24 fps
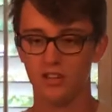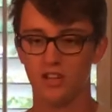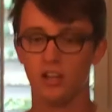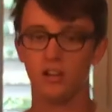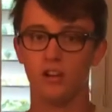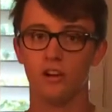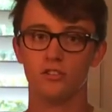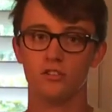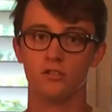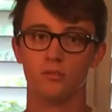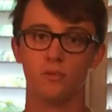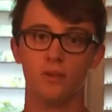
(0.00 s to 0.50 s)
They
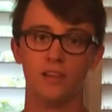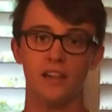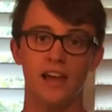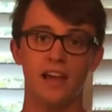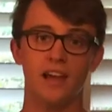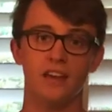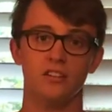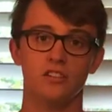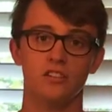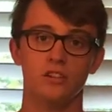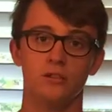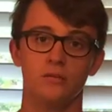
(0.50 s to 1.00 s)
can also
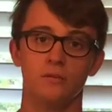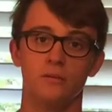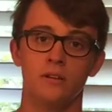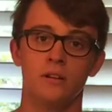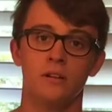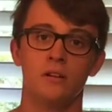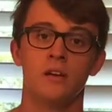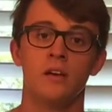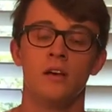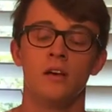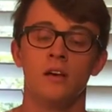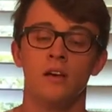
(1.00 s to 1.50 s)
relax you and
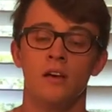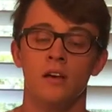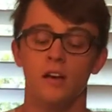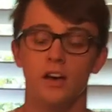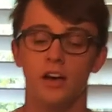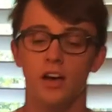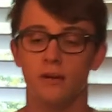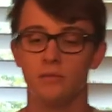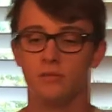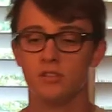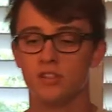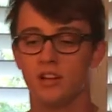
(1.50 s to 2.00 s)

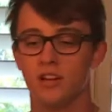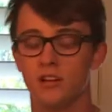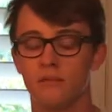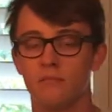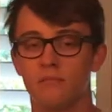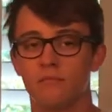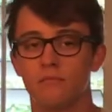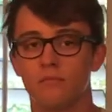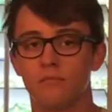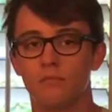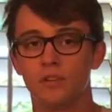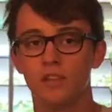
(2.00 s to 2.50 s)
um, just kind of
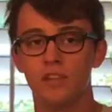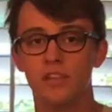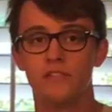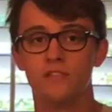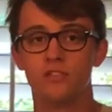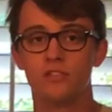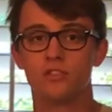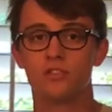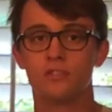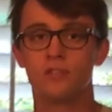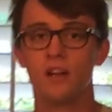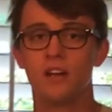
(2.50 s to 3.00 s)
relieve
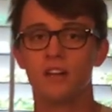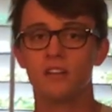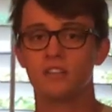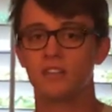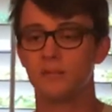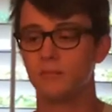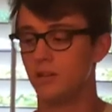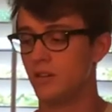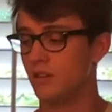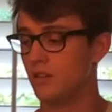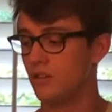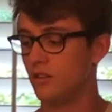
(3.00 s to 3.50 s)
your stress.
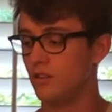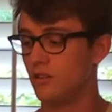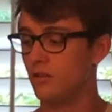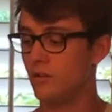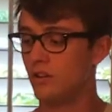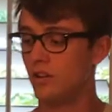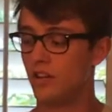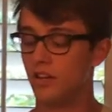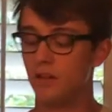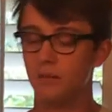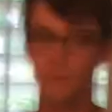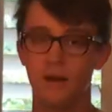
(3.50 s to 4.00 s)
I mean, who
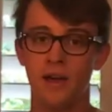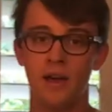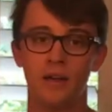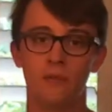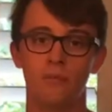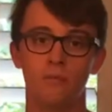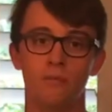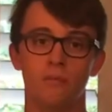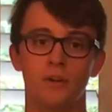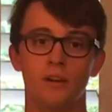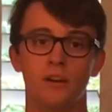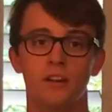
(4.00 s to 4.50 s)
can get mad
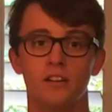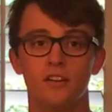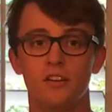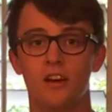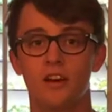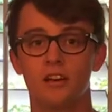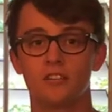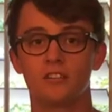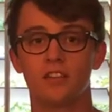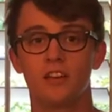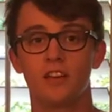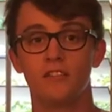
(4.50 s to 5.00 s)
when a
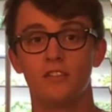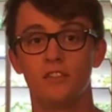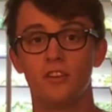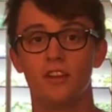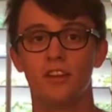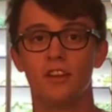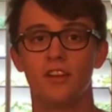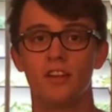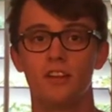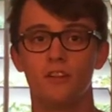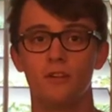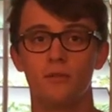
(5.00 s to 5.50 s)
dog's kind of
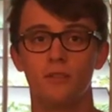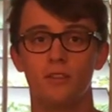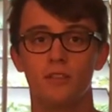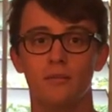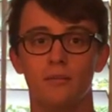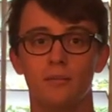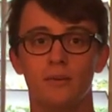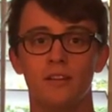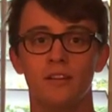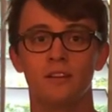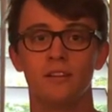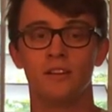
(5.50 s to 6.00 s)
looking at you with a
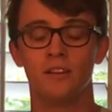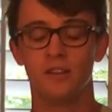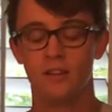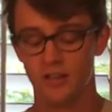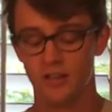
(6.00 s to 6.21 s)
big